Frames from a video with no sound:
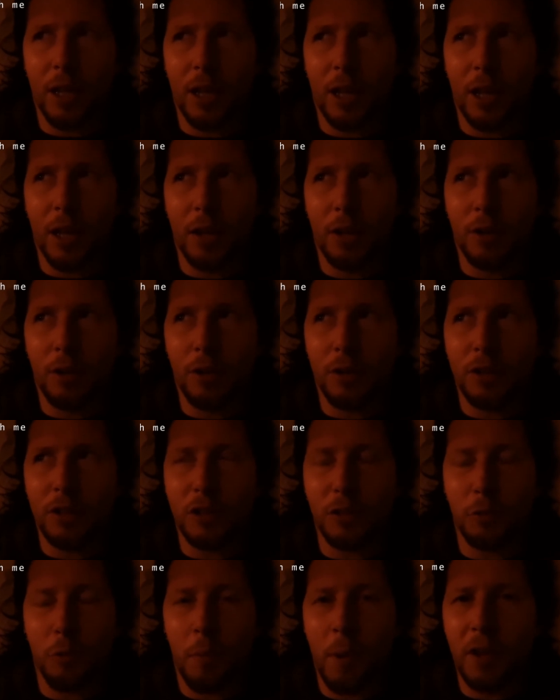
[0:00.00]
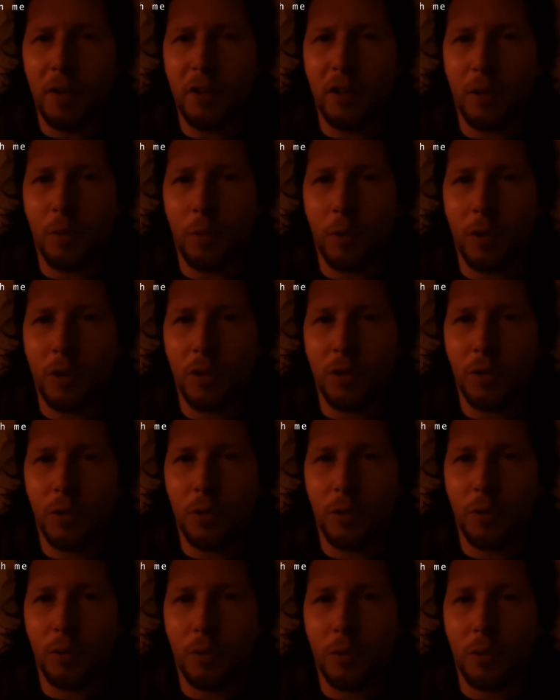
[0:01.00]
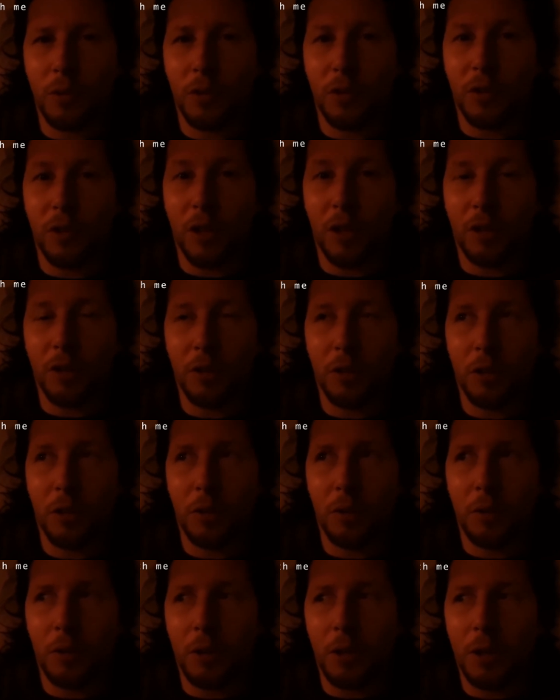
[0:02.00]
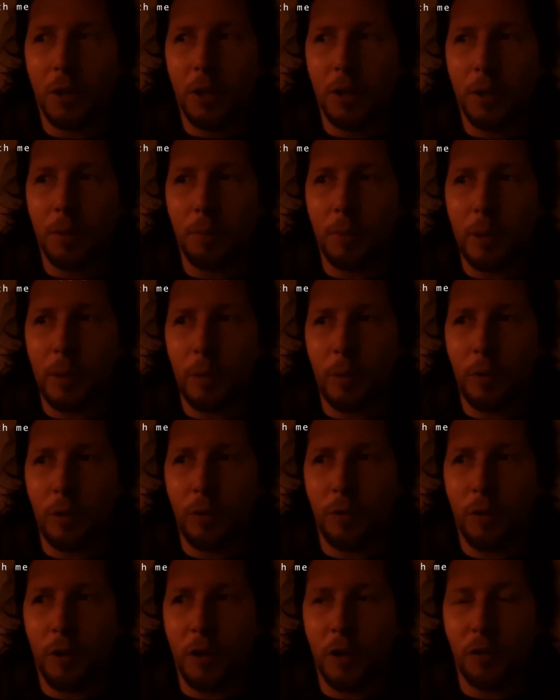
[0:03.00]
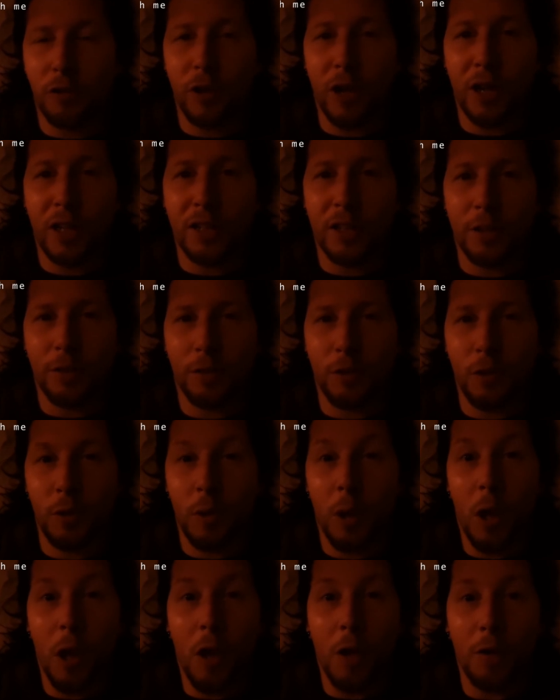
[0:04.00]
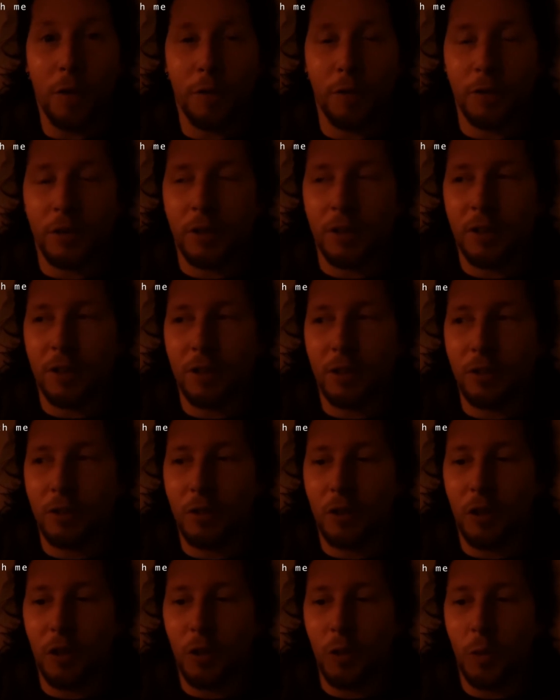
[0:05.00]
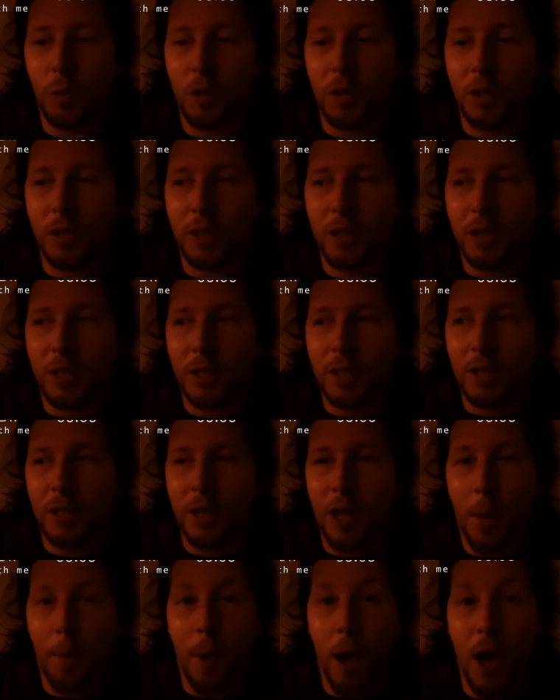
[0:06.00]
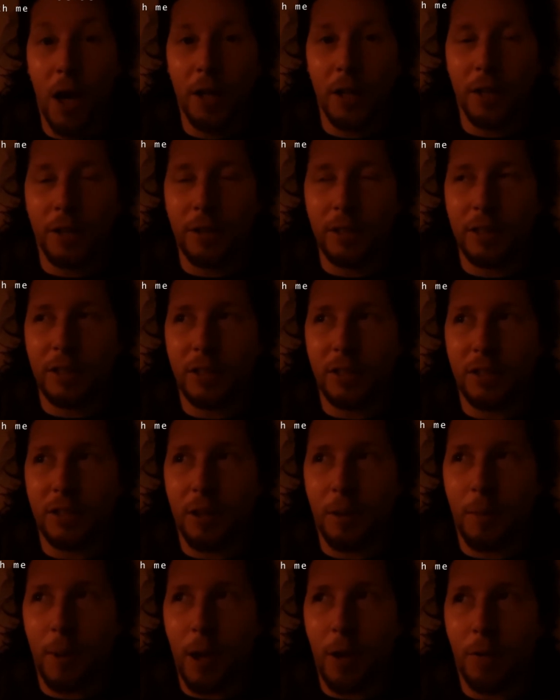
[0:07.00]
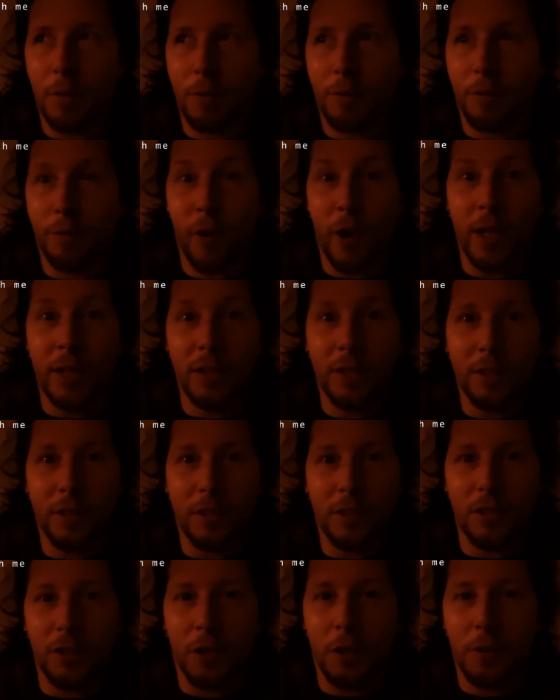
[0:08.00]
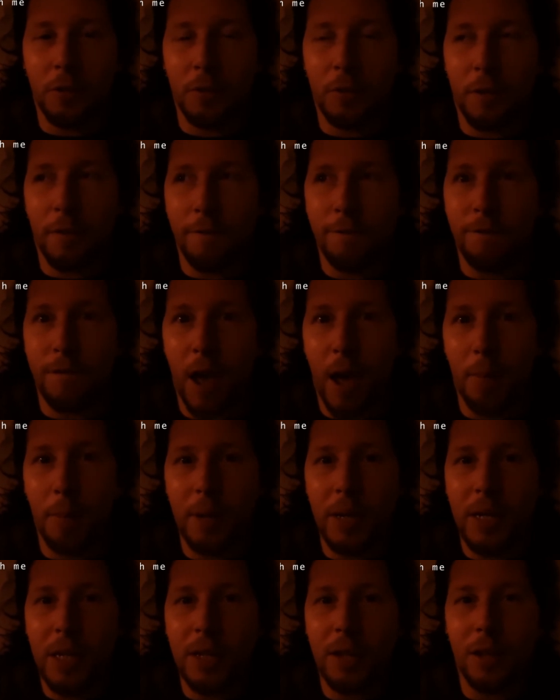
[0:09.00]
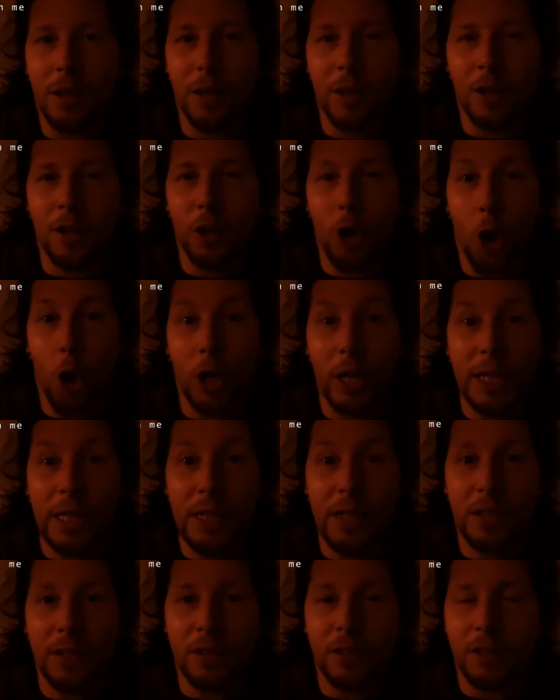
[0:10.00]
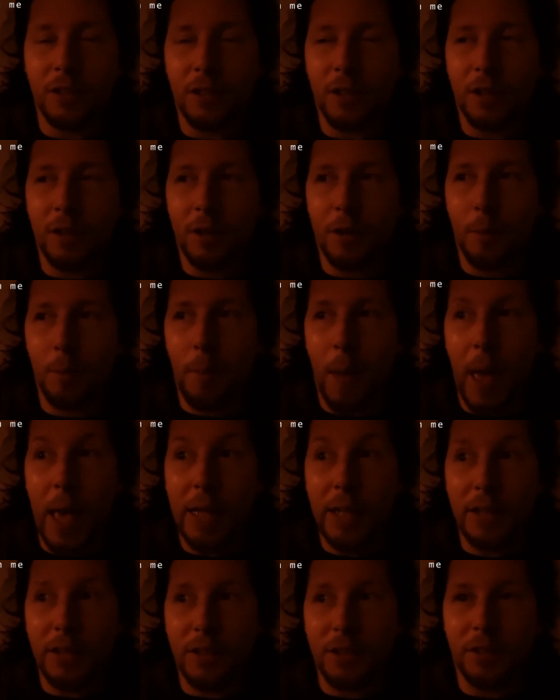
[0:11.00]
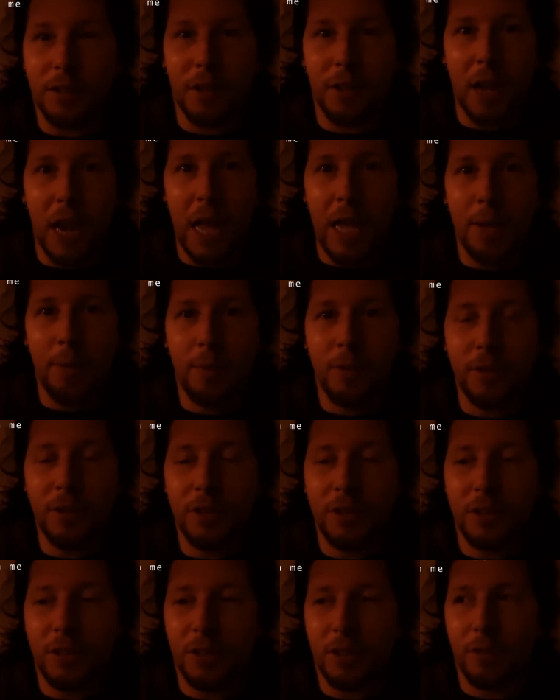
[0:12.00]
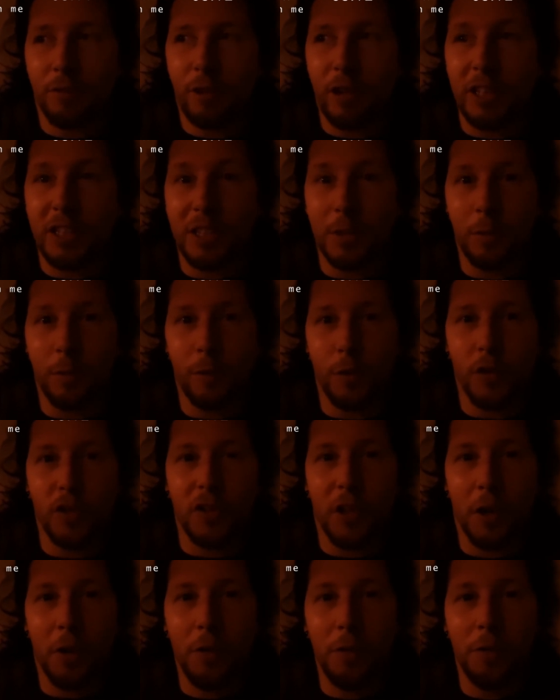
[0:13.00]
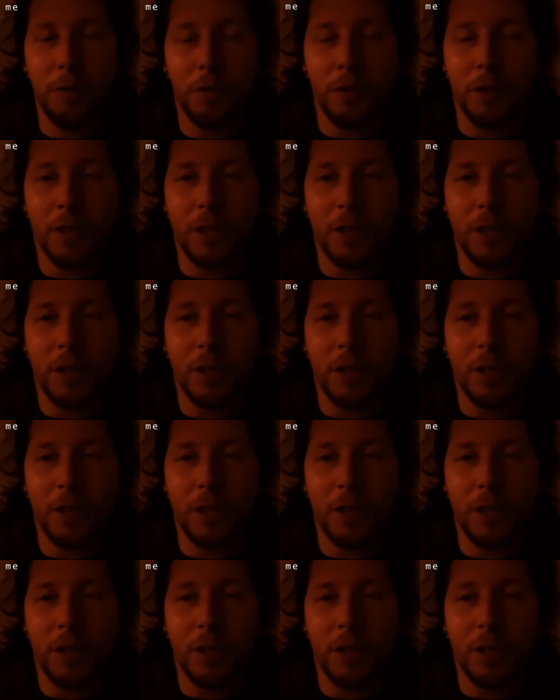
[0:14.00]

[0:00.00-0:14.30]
and not just romantic ones or ones that, you know, people you find attractive and you love and, you know, you want a partner. It's about friends, you know, family, colleagues, pets, neighbors, relationship with yourself.